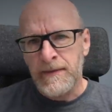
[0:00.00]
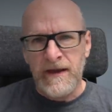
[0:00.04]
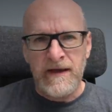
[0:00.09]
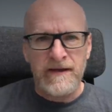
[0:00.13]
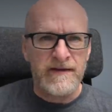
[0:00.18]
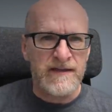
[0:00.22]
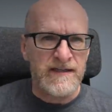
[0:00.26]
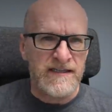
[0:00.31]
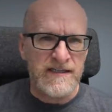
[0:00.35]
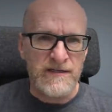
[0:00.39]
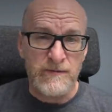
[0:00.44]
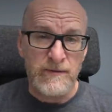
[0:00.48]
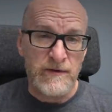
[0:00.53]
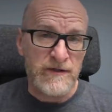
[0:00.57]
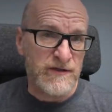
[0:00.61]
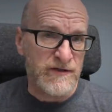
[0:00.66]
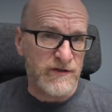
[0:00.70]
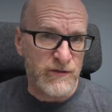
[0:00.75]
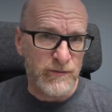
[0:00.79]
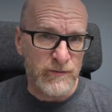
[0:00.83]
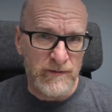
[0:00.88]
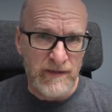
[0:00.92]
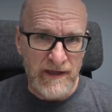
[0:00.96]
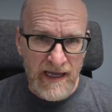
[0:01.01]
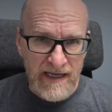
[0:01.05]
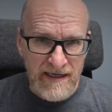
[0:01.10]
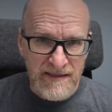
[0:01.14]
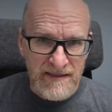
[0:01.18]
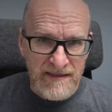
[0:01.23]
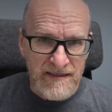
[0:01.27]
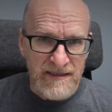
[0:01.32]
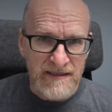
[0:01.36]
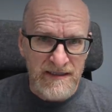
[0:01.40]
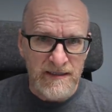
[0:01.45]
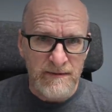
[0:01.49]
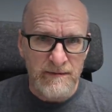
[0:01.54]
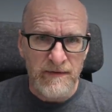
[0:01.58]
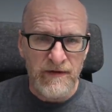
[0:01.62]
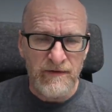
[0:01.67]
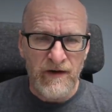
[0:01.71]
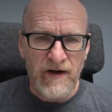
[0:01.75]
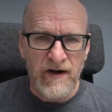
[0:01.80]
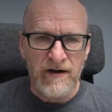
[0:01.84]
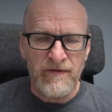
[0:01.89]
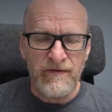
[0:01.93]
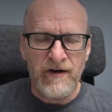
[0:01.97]
And this is where zoom lenses can be
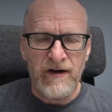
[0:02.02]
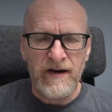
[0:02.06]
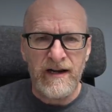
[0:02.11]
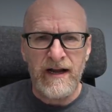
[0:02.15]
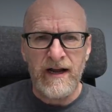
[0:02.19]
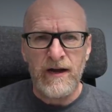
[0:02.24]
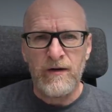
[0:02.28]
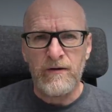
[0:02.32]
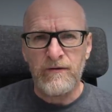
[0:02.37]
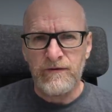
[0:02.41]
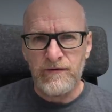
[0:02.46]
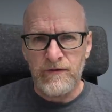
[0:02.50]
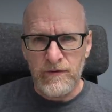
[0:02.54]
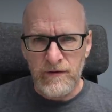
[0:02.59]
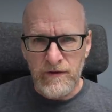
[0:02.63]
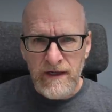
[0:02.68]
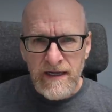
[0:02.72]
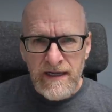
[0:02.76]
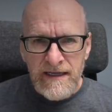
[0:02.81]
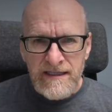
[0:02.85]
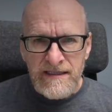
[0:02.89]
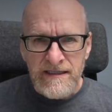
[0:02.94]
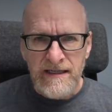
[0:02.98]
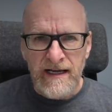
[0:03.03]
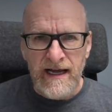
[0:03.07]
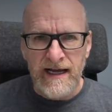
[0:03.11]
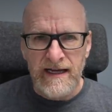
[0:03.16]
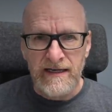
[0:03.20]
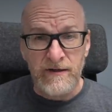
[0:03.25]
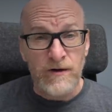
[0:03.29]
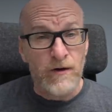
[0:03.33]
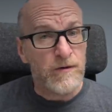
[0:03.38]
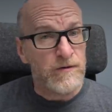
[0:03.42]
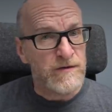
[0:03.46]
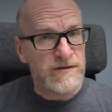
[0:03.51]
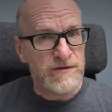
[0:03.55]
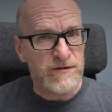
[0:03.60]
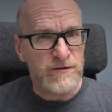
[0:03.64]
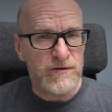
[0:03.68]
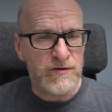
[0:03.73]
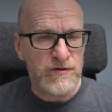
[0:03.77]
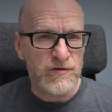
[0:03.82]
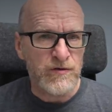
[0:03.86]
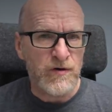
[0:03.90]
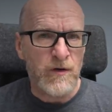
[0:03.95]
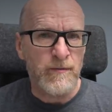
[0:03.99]
very, very helpful, and also
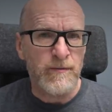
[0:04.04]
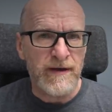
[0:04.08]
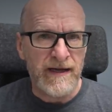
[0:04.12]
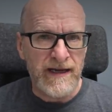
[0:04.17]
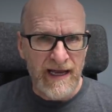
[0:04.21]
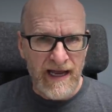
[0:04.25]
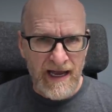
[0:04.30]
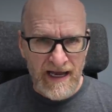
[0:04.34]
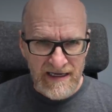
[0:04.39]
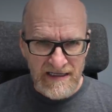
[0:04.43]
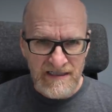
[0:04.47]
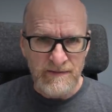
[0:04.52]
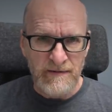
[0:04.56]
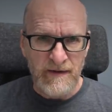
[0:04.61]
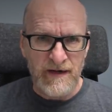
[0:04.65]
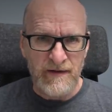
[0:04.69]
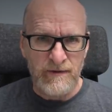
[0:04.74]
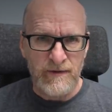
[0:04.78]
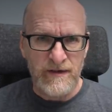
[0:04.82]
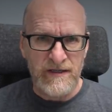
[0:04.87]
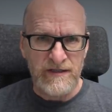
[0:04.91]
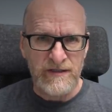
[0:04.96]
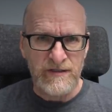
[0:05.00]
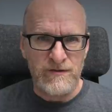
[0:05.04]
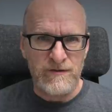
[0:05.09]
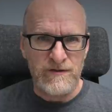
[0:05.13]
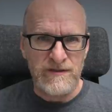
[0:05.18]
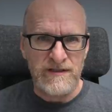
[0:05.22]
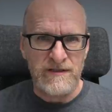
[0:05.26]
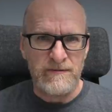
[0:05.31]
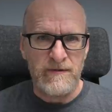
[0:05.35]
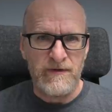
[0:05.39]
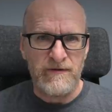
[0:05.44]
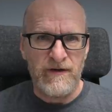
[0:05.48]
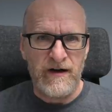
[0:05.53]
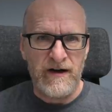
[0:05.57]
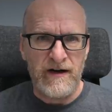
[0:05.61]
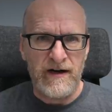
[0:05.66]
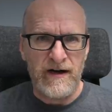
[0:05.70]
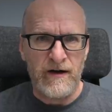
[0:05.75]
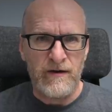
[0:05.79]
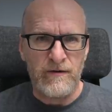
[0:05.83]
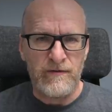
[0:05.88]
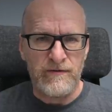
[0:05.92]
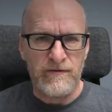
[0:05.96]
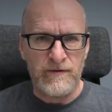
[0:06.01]
cropping aspect ratios can be very
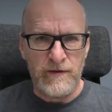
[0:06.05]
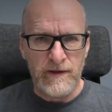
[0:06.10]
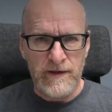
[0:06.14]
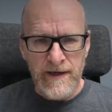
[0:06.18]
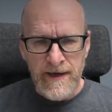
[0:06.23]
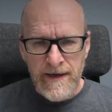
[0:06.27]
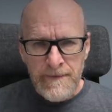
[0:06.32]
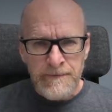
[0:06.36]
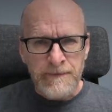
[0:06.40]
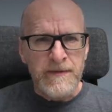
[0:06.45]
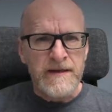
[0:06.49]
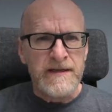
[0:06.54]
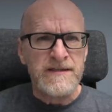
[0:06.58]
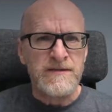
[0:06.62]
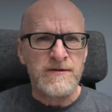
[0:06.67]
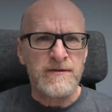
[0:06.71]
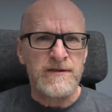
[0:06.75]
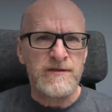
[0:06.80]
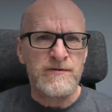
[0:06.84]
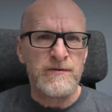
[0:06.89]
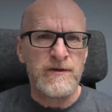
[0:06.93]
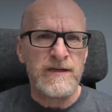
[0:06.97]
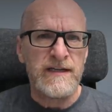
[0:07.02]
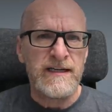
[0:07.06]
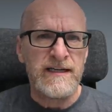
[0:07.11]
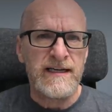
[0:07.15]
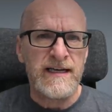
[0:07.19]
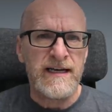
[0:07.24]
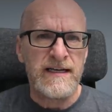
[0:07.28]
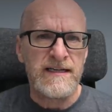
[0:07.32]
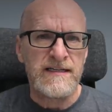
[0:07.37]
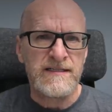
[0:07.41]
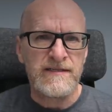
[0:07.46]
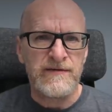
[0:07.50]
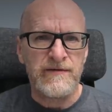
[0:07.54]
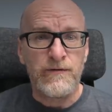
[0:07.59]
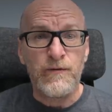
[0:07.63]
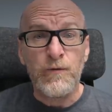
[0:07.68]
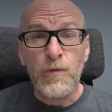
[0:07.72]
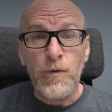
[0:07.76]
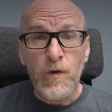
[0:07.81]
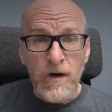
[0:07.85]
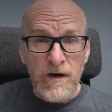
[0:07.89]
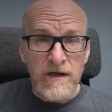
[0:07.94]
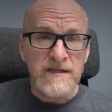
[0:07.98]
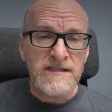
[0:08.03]
helpful. So it's really a case of
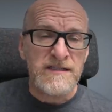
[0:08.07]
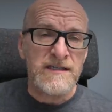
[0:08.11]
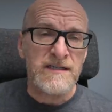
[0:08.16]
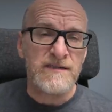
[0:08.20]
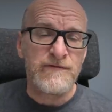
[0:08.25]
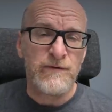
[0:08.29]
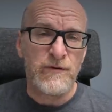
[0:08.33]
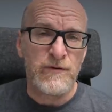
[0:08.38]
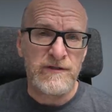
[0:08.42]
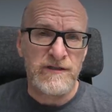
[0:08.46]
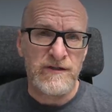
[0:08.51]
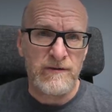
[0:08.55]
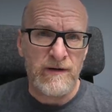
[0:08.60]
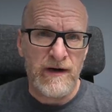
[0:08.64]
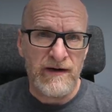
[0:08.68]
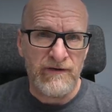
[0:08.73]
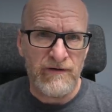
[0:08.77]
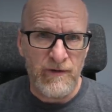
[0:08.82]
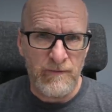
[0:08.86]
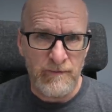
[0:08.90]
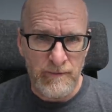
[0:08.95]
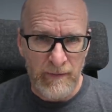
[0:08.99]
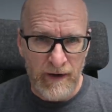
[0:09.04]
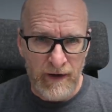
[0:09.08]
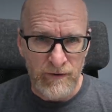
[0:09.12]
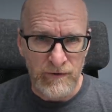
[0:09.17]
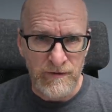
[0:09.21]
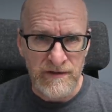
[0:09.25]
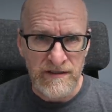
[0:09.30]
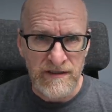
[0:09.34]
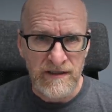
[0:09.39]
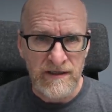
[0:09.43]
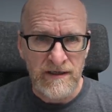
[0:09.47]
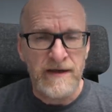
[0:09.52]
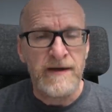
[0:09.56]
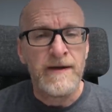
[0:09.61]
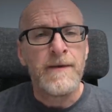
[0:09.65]
what is this photograph about?